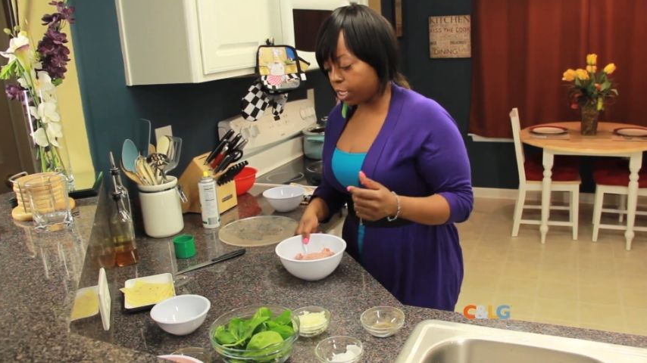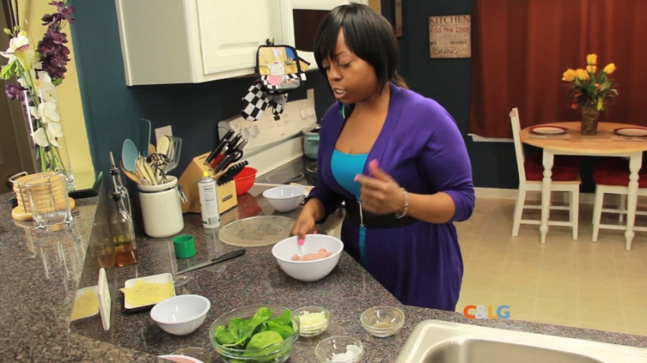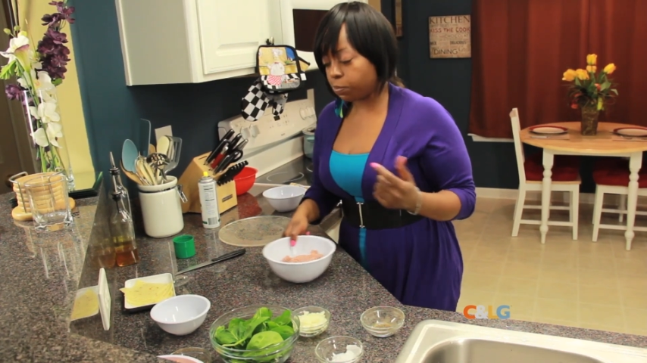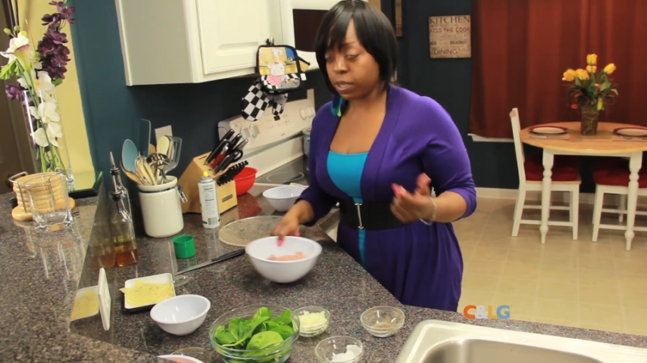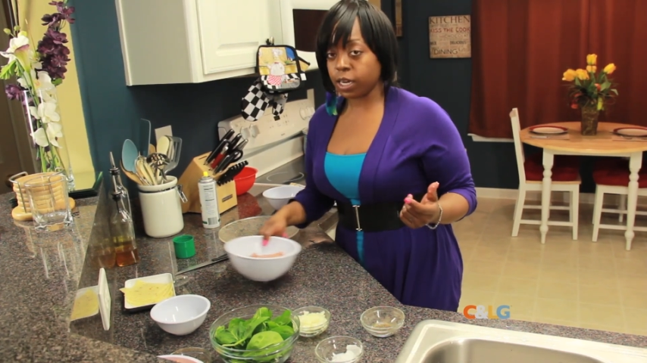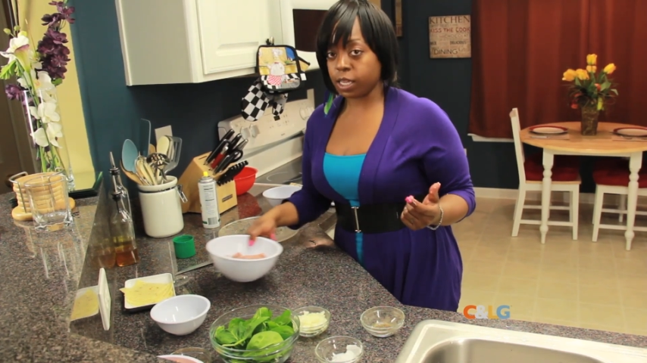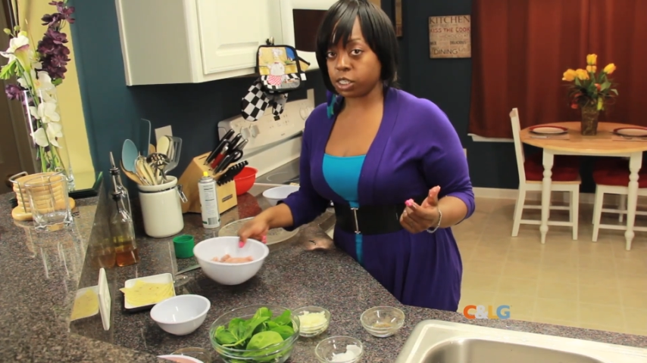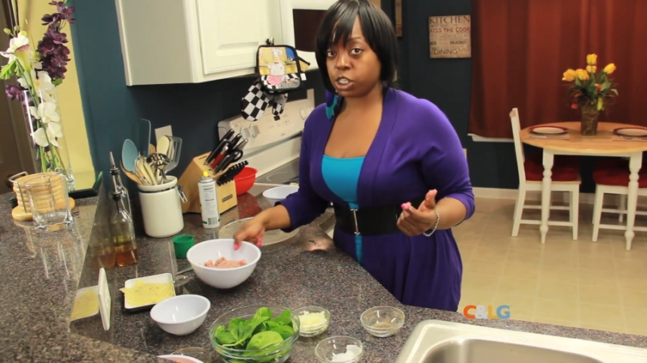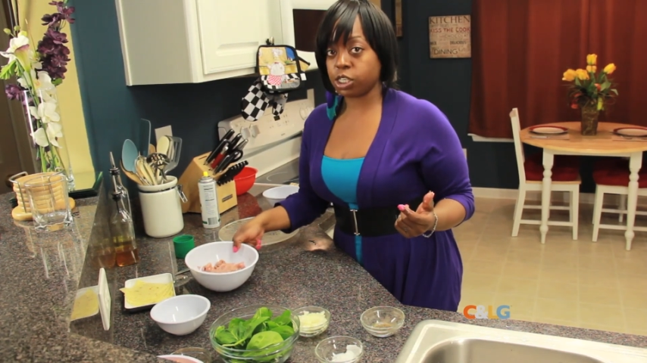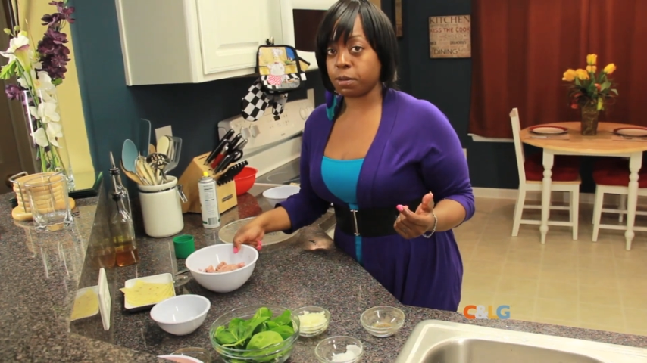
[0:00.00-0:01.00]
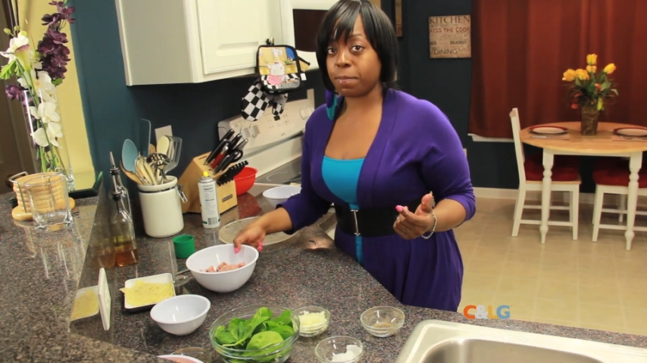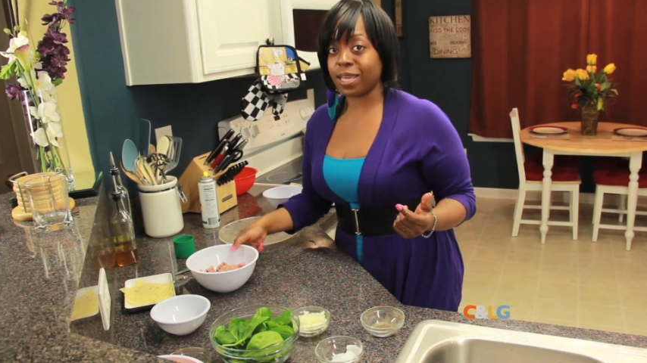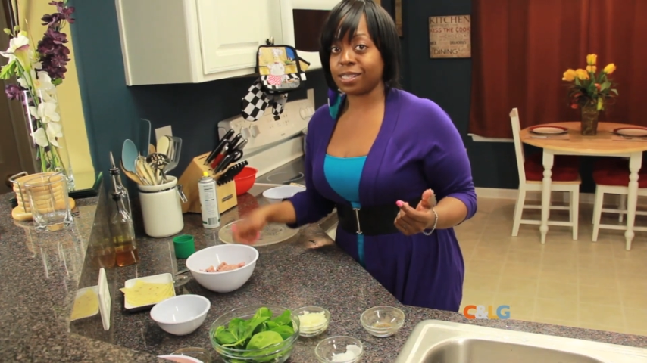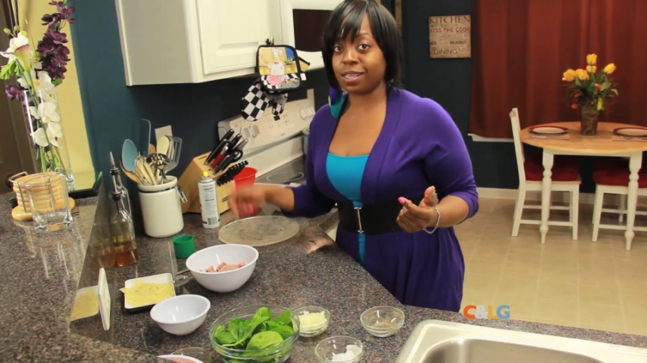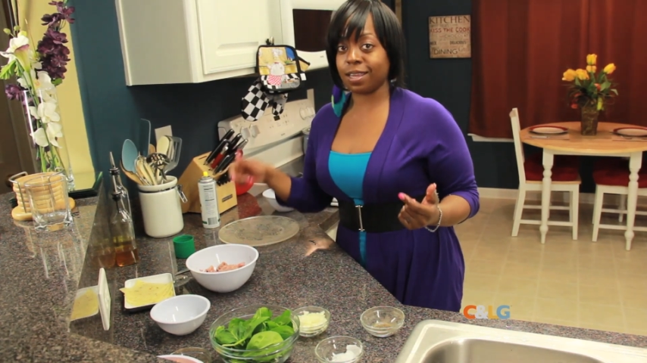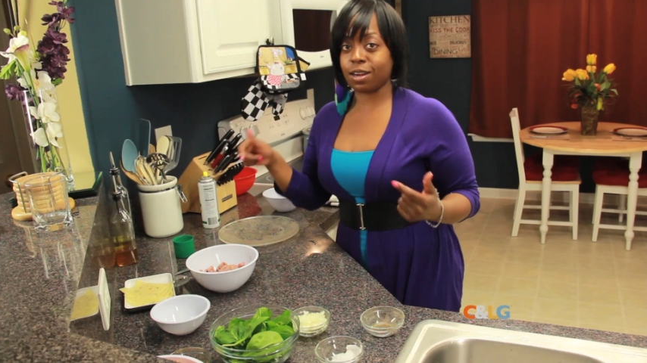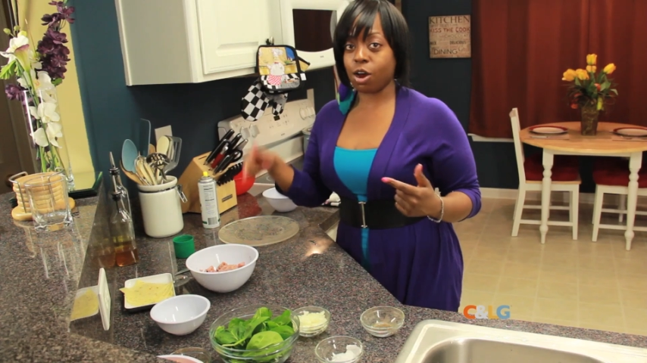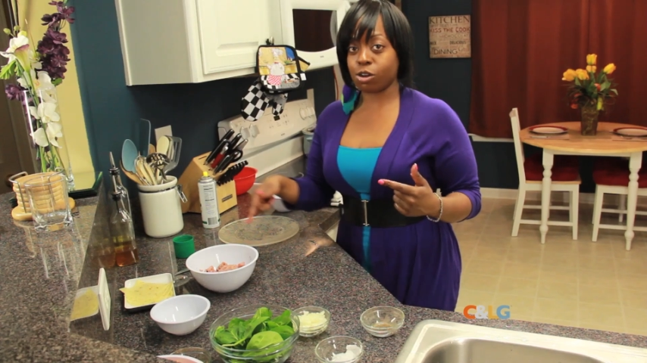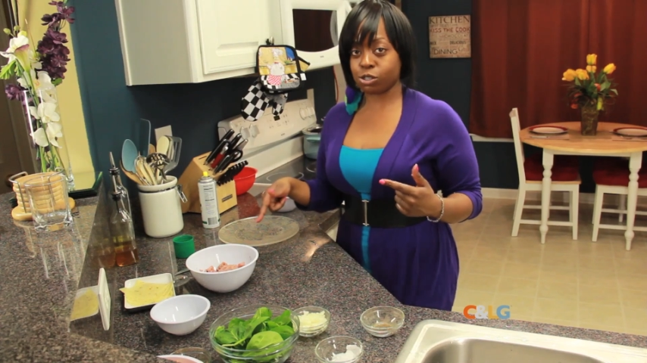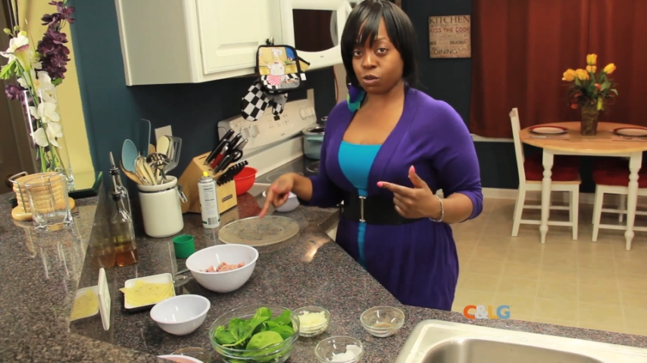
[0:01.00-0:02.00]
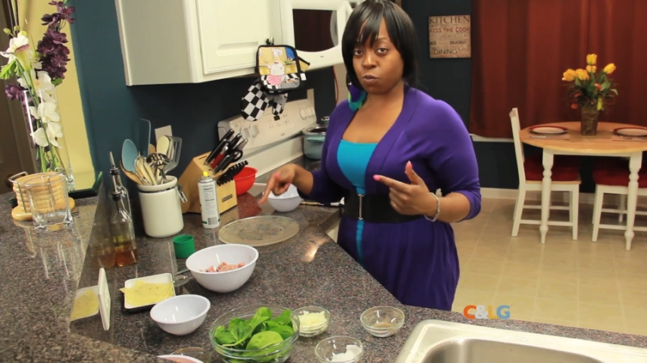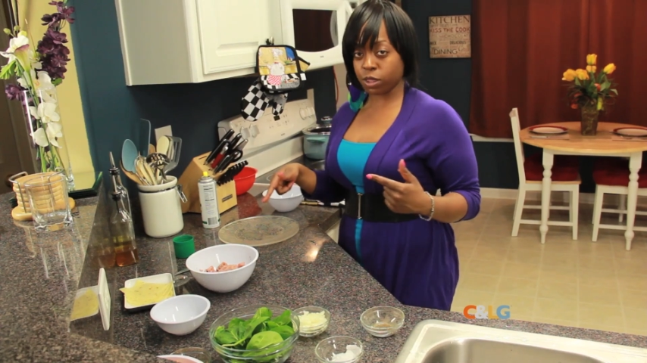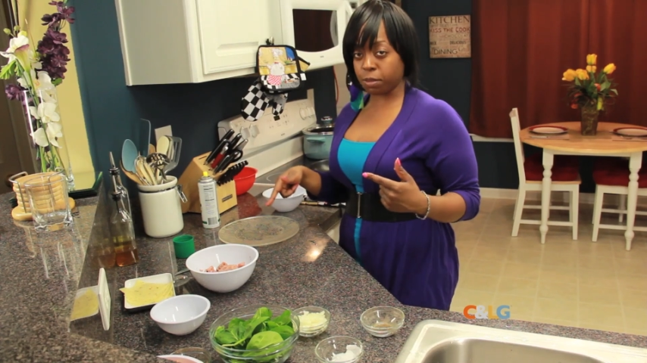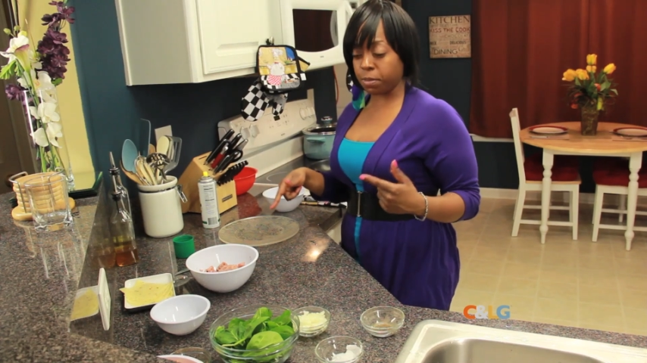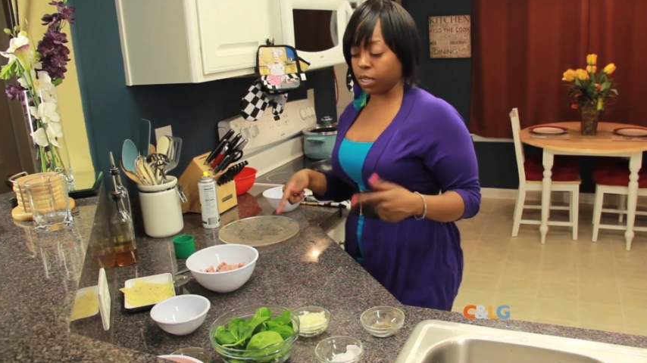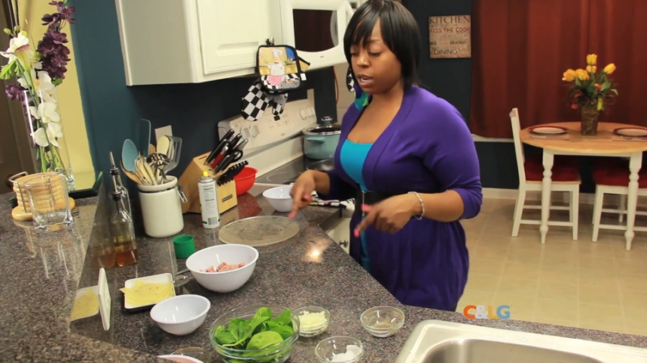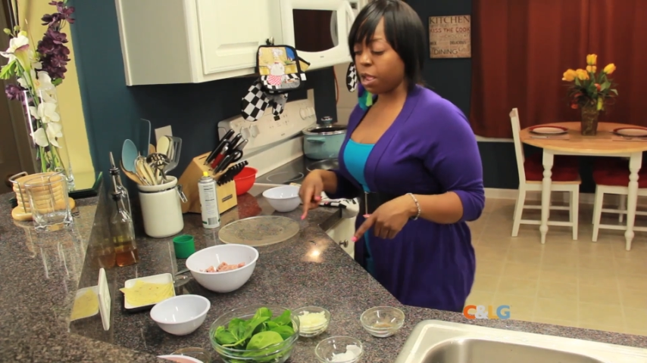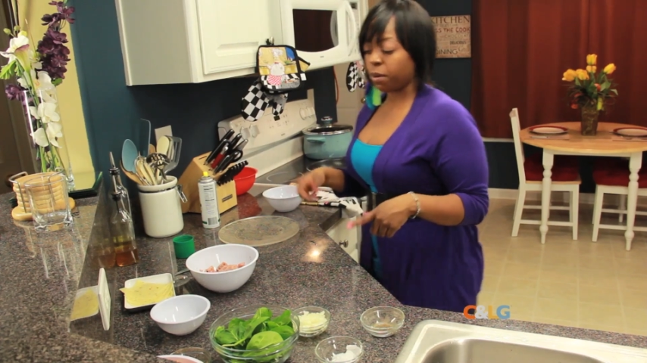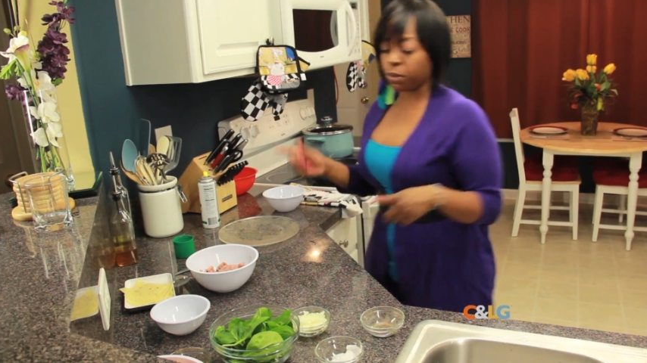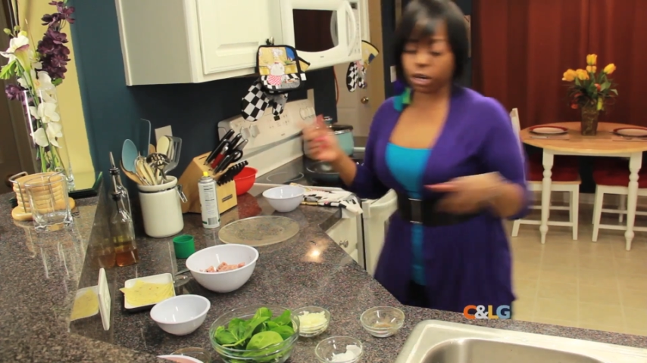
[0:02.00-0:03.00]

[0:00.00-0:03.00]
spinach to mix in also with the meat. I'm